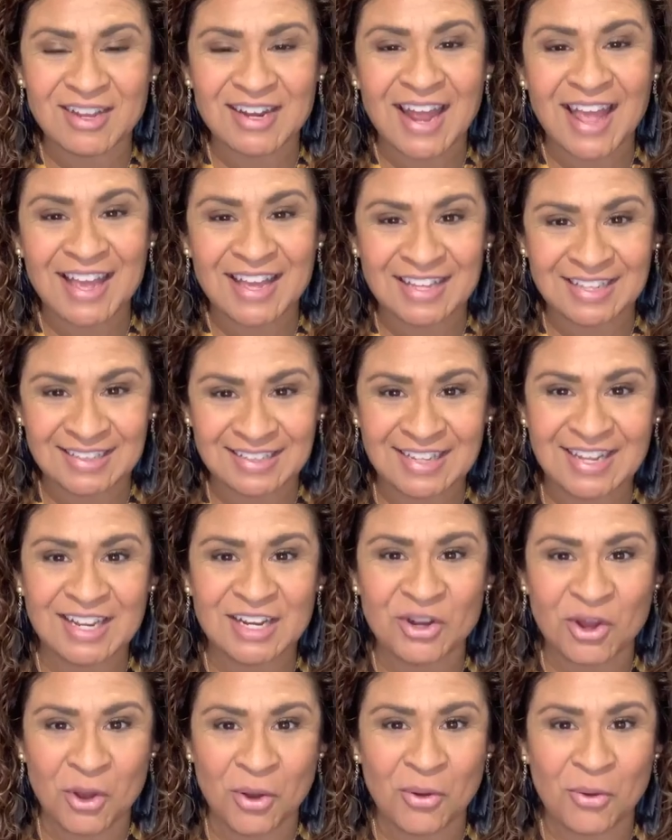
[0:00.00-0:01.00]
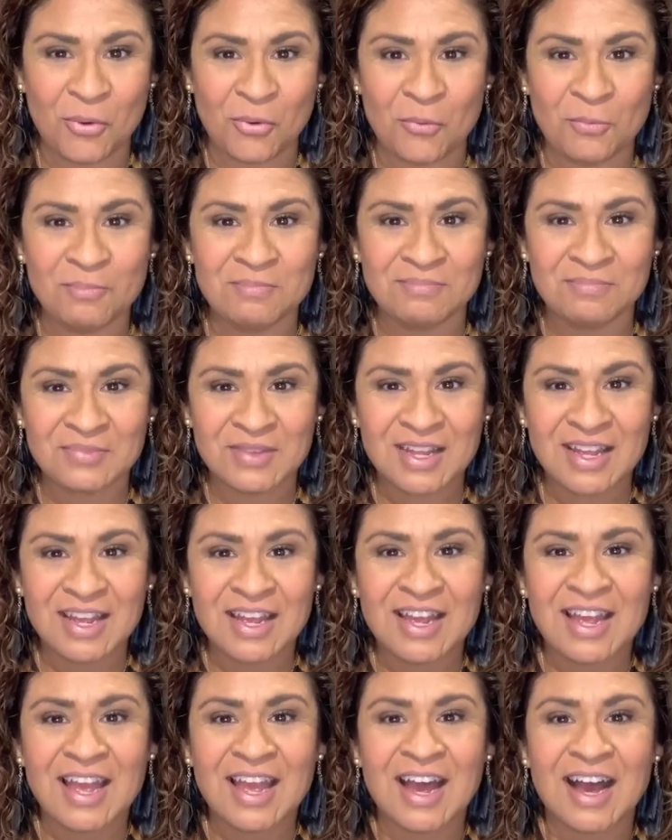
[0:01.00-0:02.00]
a clean home.
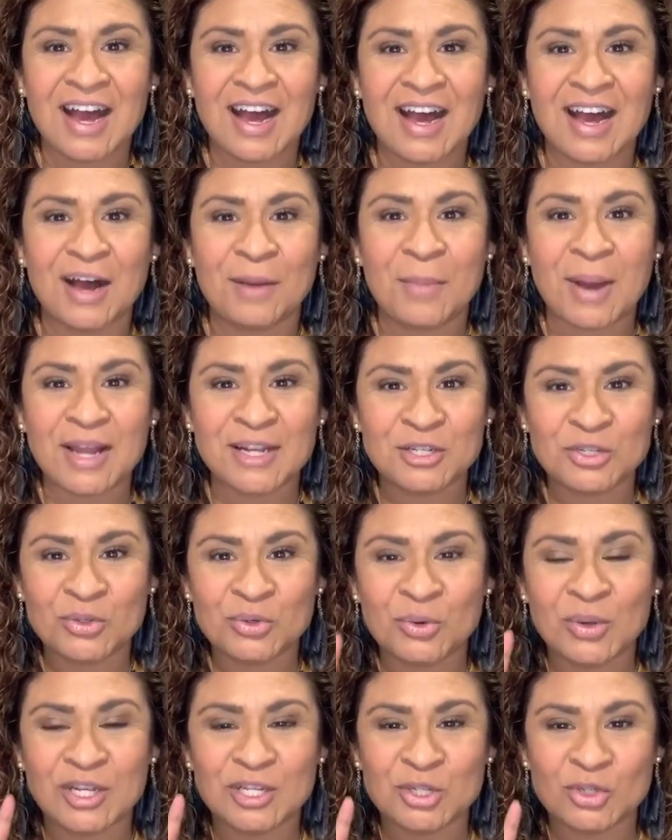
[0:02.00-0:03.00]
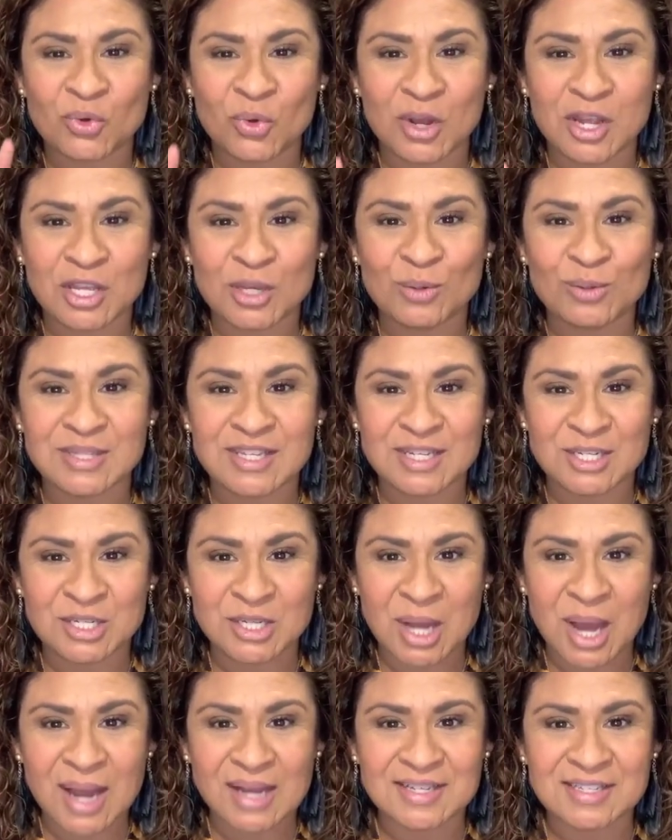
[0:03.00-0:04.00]
I do enjoy using
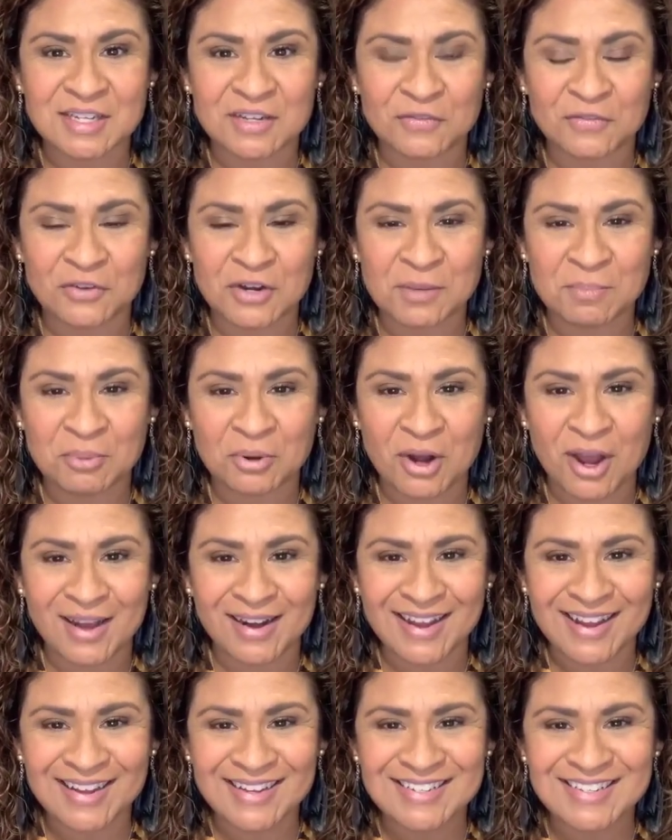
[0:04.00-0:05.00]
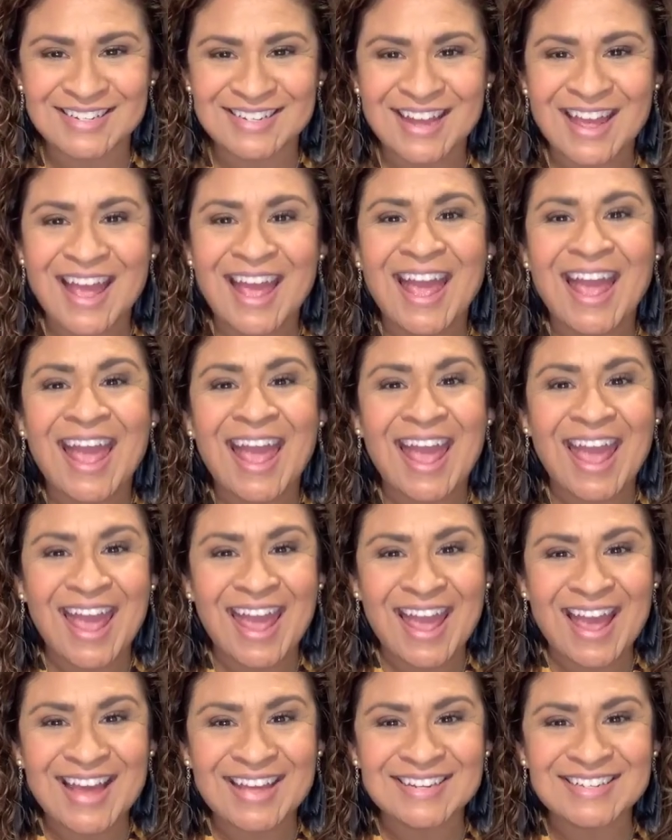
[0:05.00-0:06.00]
toxic-free products
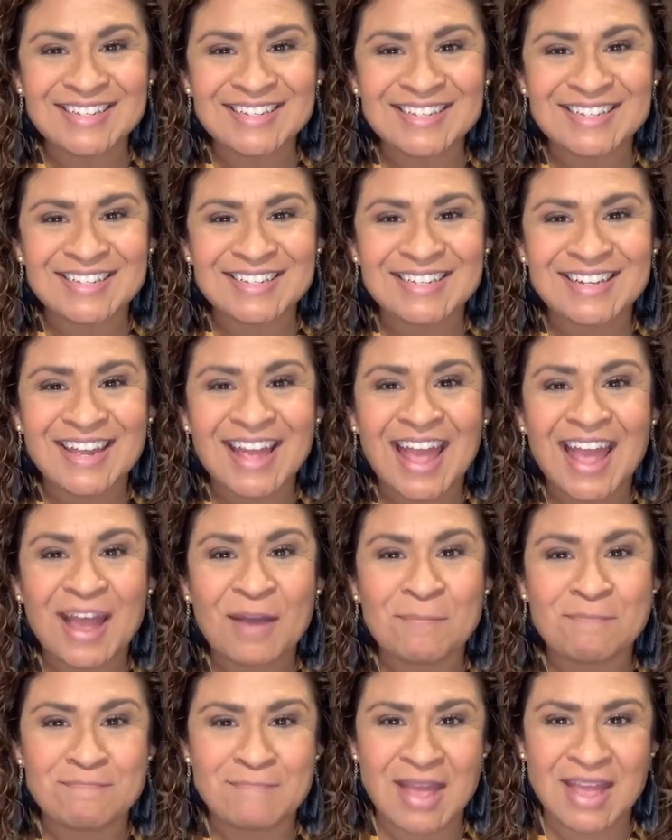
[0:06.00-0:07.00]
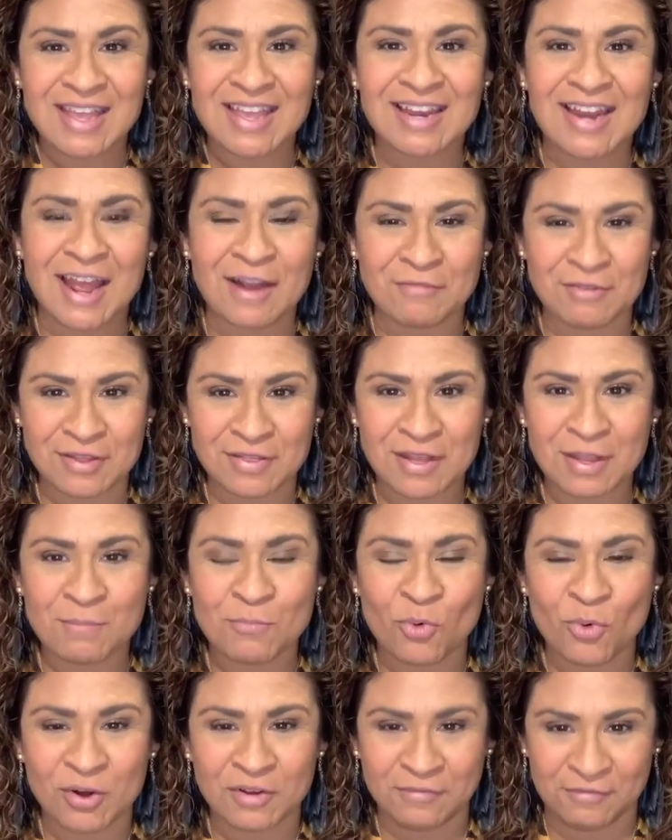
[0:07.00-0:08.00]
and making everything
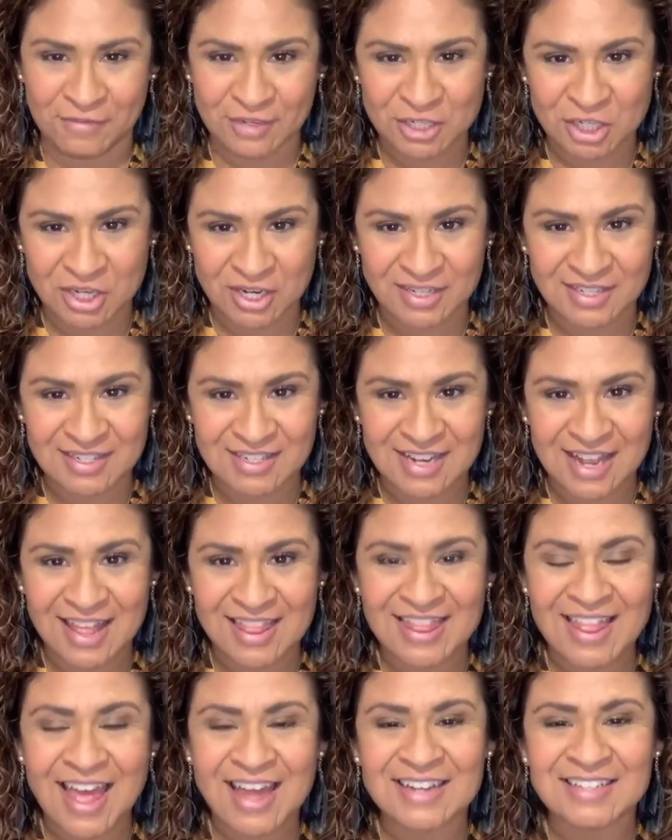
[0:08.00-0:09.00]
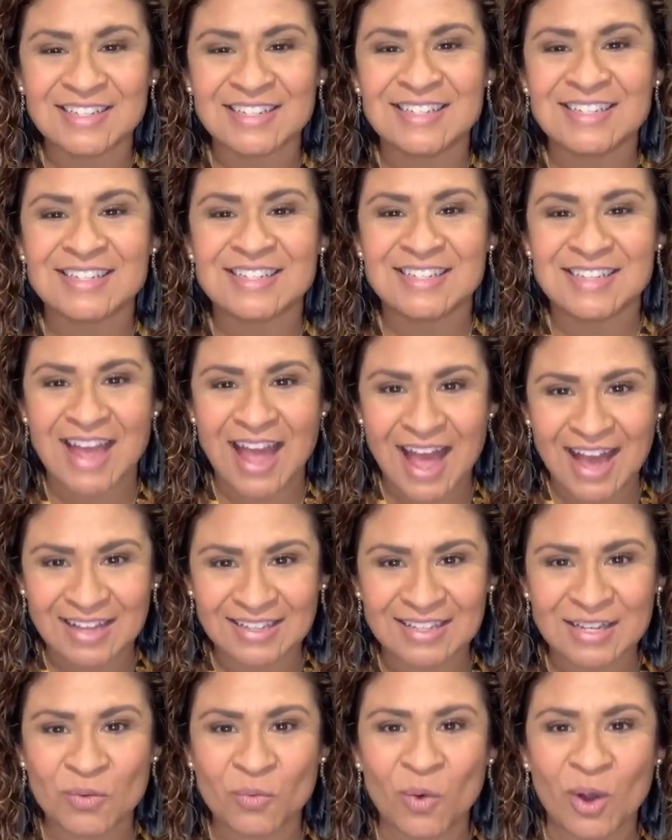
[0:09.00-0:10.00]
more efficient. And that is
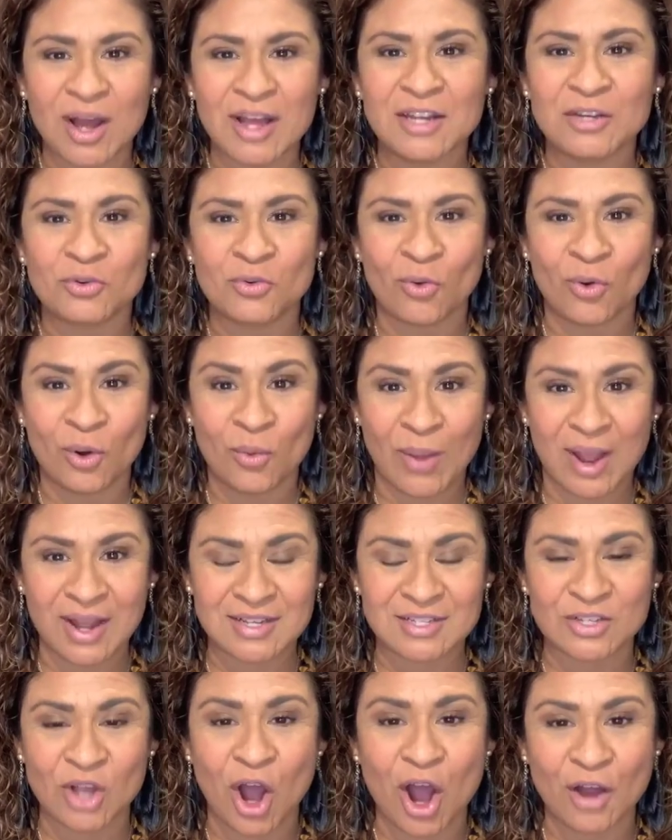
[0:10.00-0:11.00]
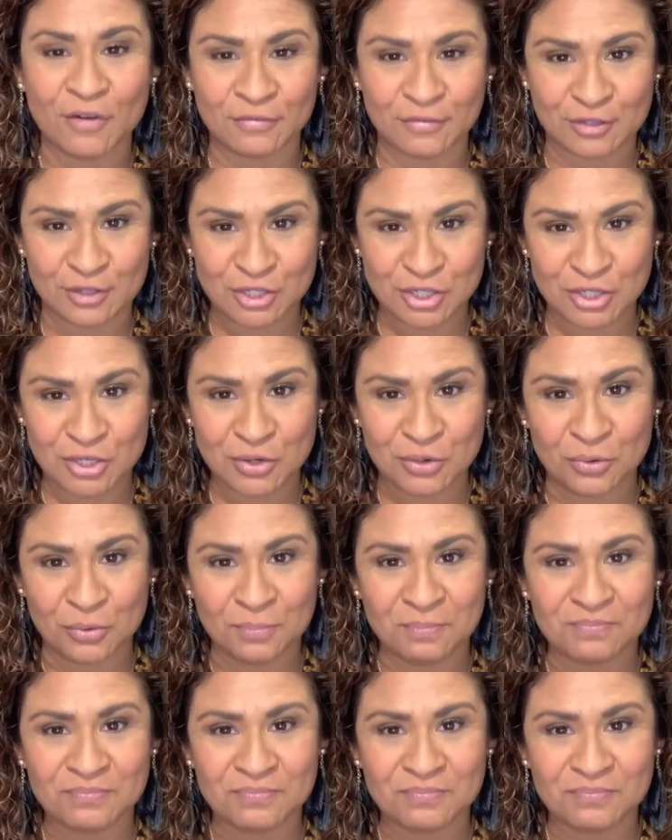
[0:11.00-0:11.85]
exactly what Norwex offers you.